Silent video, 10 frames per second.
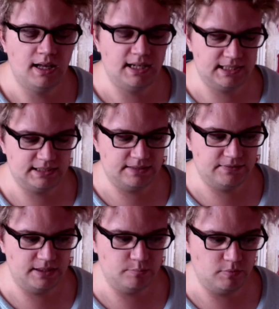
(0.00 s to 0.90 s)
I had to have
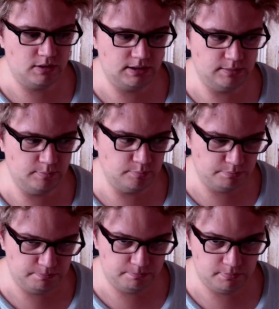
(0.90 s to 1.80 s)
it in my
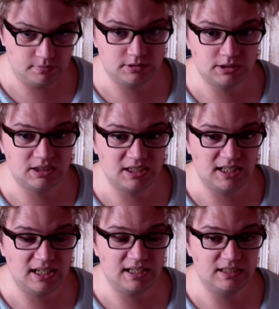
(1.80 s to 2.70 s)
butt
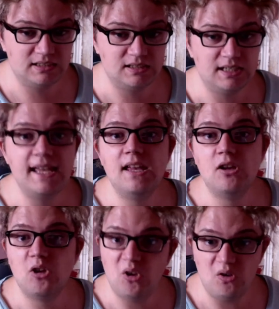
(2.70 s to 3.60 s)
and it
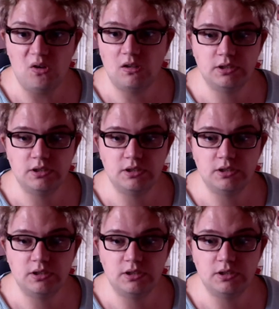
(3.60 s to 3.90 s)
hurt.